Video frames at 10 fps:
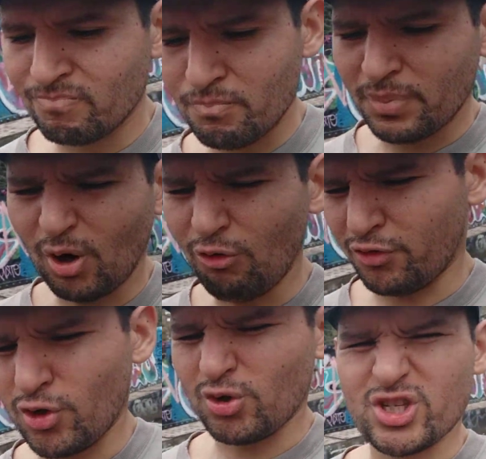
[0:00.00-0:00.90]
But
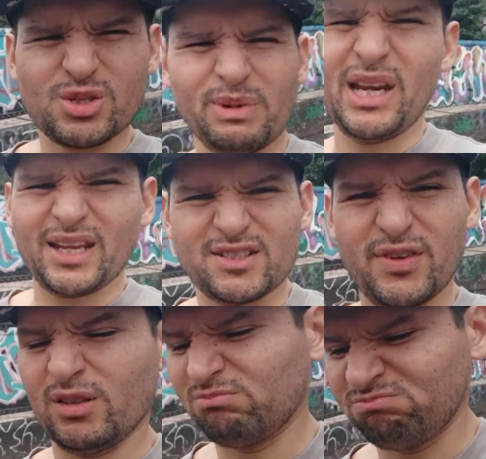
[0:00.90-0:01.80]
overall, just my legs
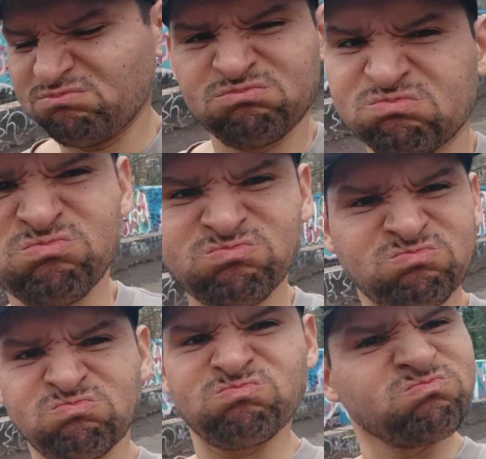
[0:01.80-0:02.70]
felt
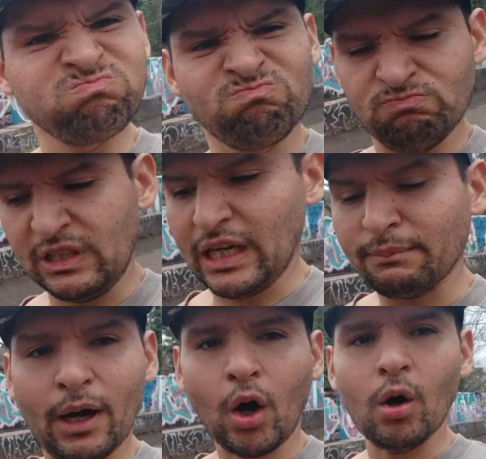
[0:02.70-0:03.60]
like
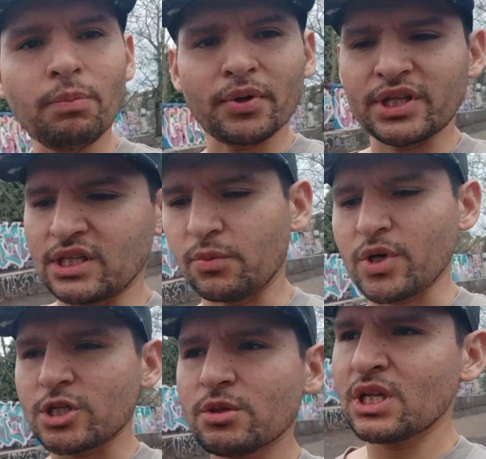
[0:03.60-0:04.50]
my whole body didn't want
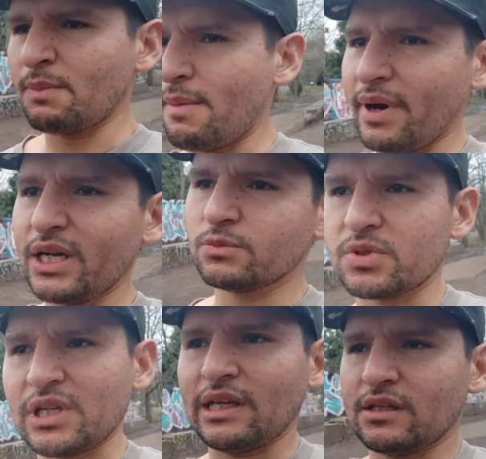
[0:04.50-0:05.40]
to do it, and my mind
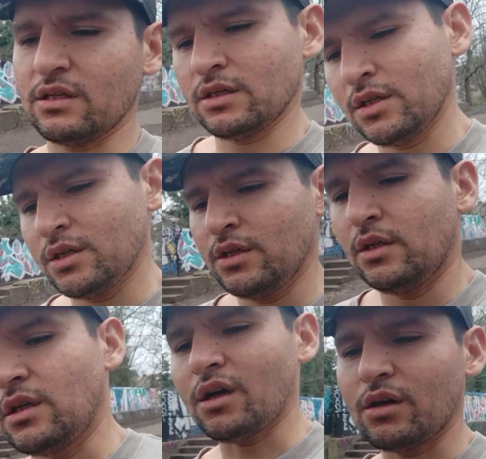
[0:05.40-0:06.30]
was like,
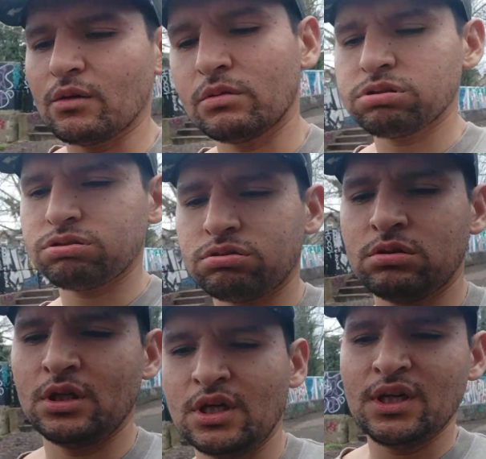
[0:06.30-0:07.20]
no,
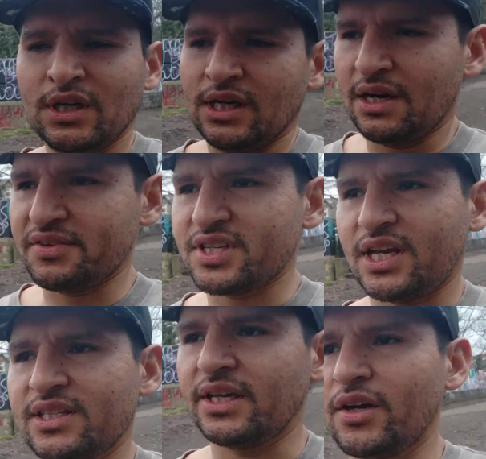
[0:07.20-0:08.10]
have a
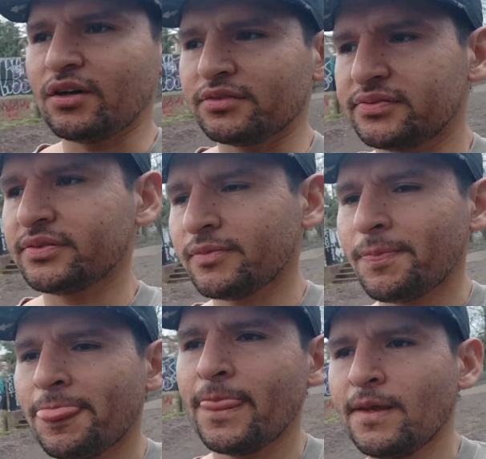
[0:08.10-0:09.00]
second day
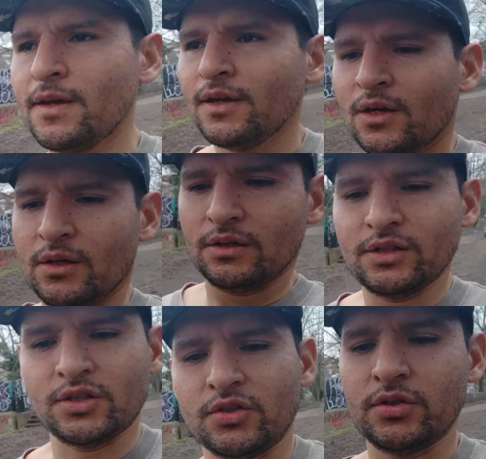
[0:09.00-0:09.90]
off, you
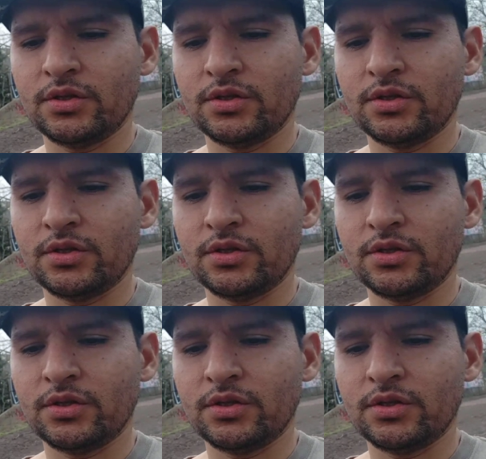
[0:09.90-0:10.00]
know.